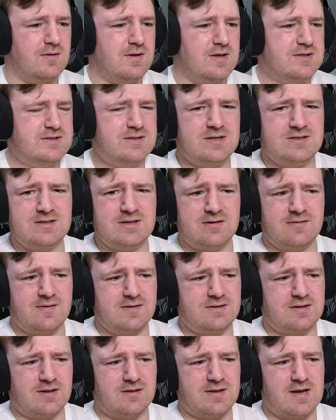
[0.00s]
Isn't it
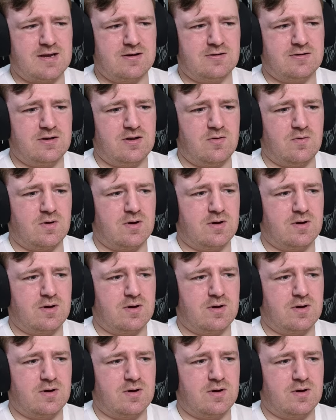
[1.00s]
generally like the lighter you